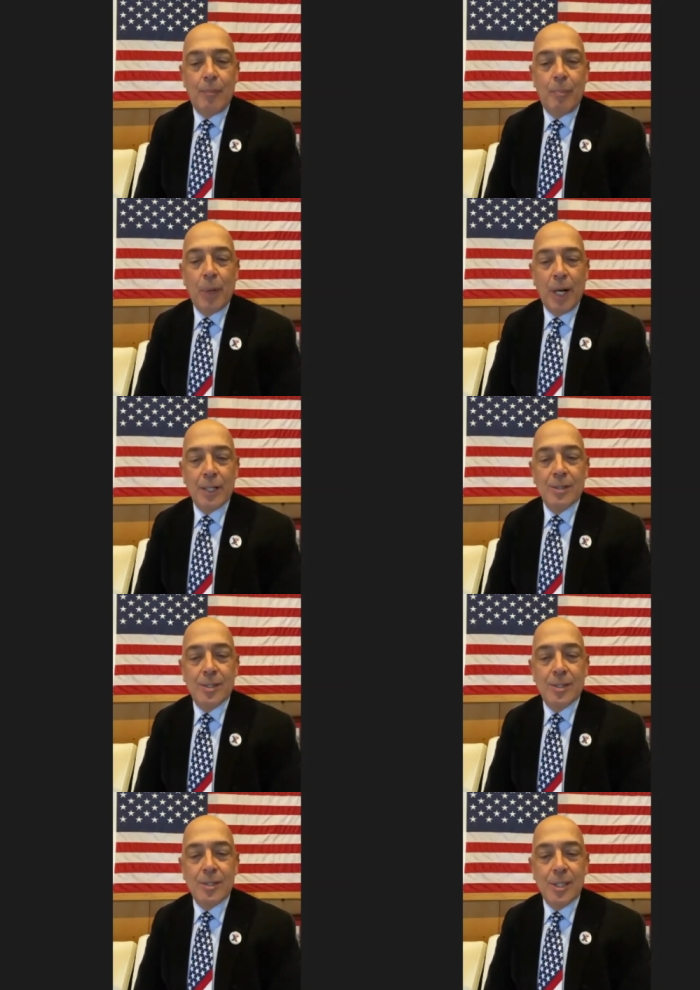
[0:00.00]
but
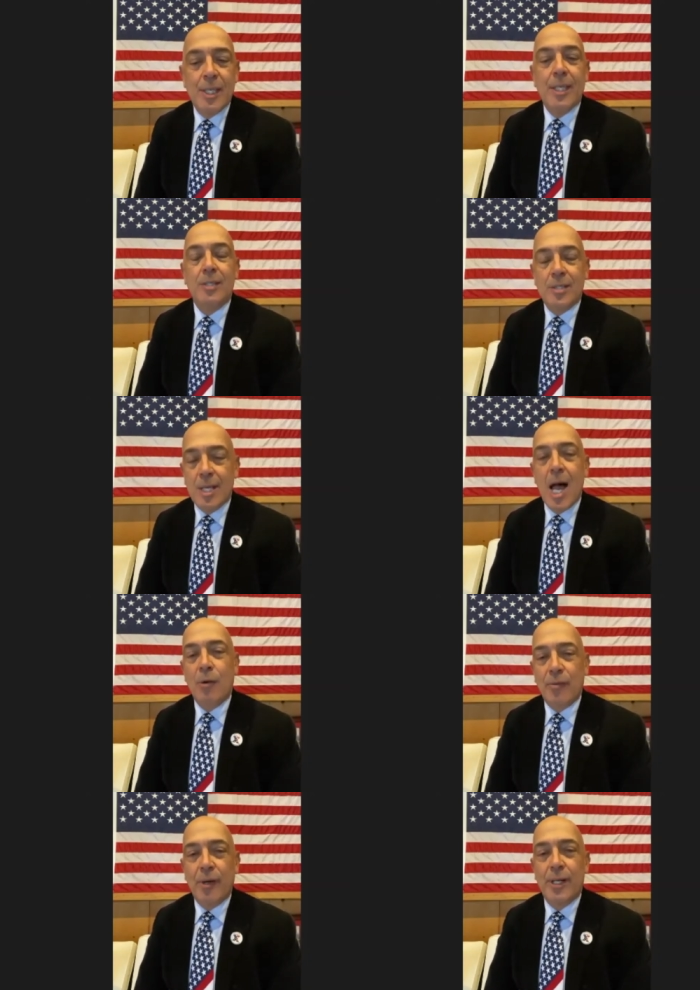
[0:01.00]
seeing the
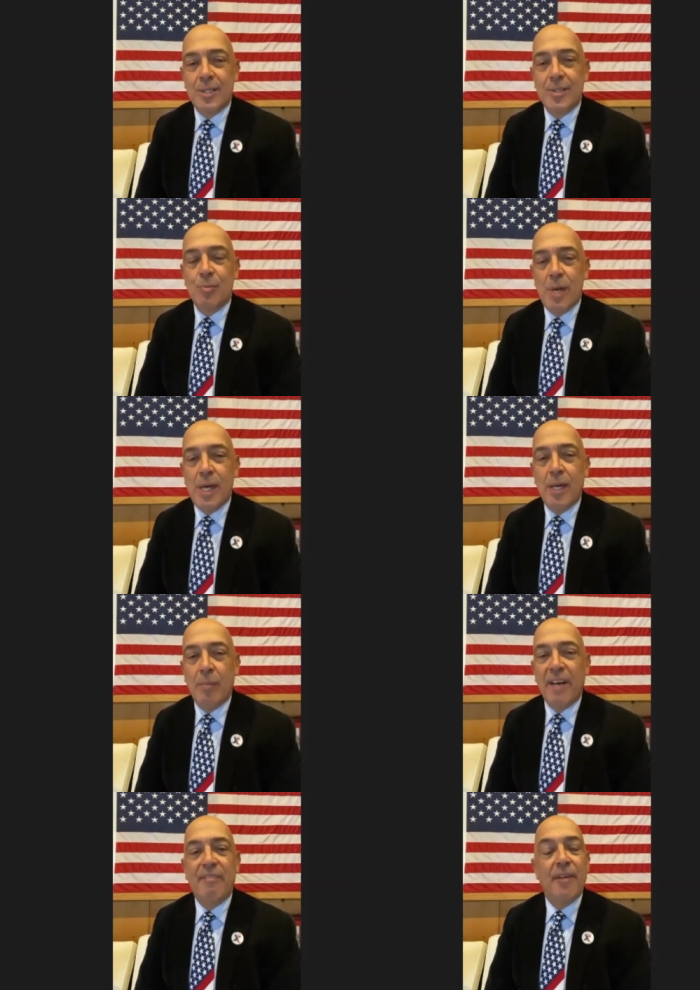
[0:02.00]
sacrifices made
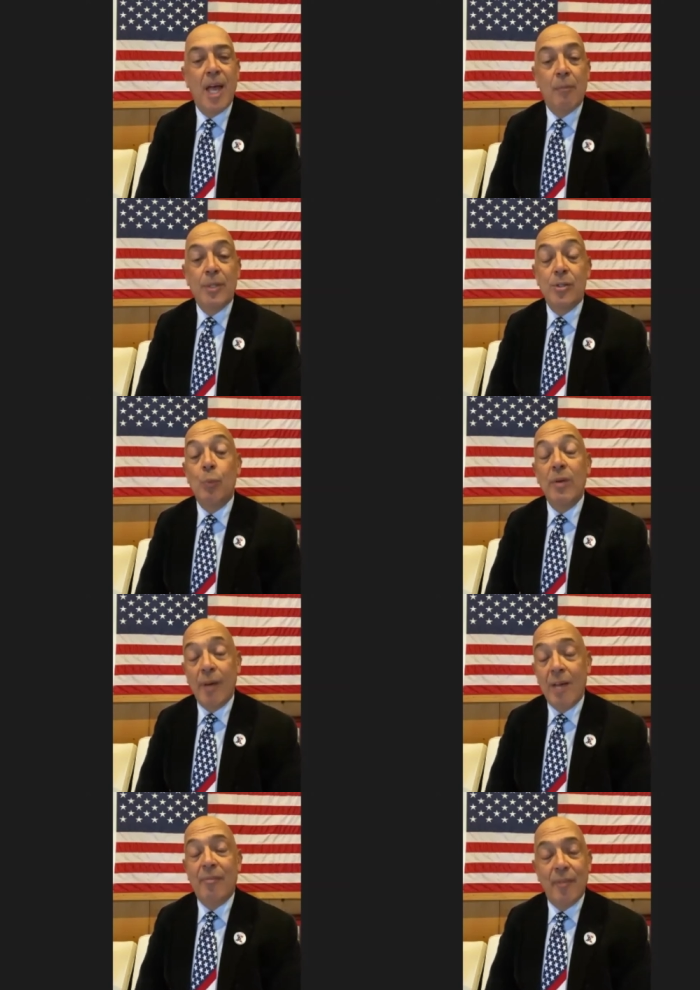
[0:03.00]
by families, we've
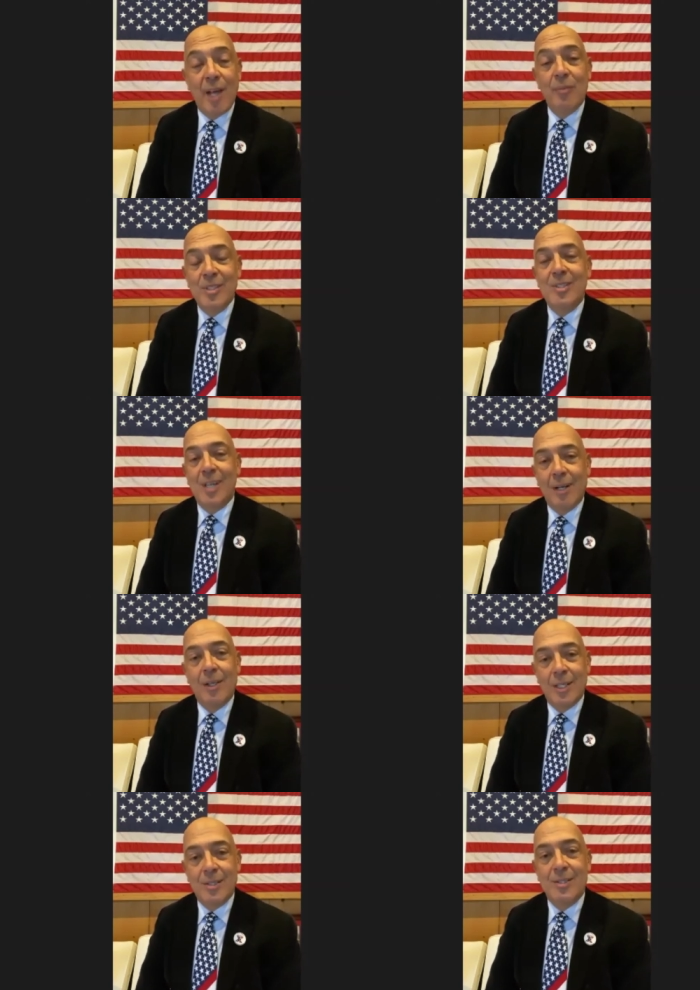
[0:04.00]
had families
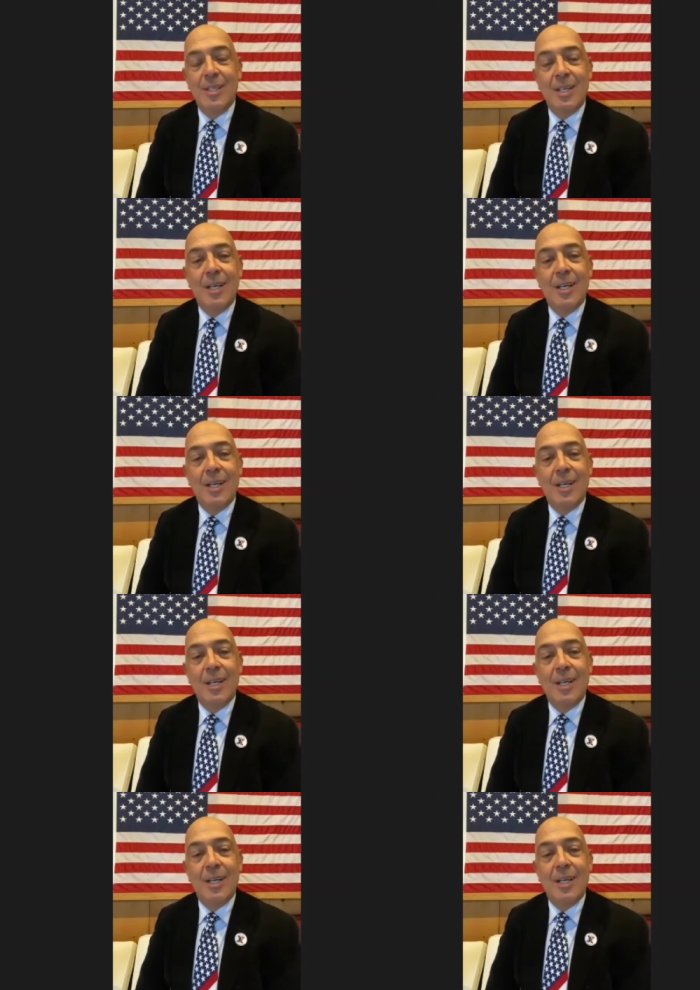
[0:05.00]
tell us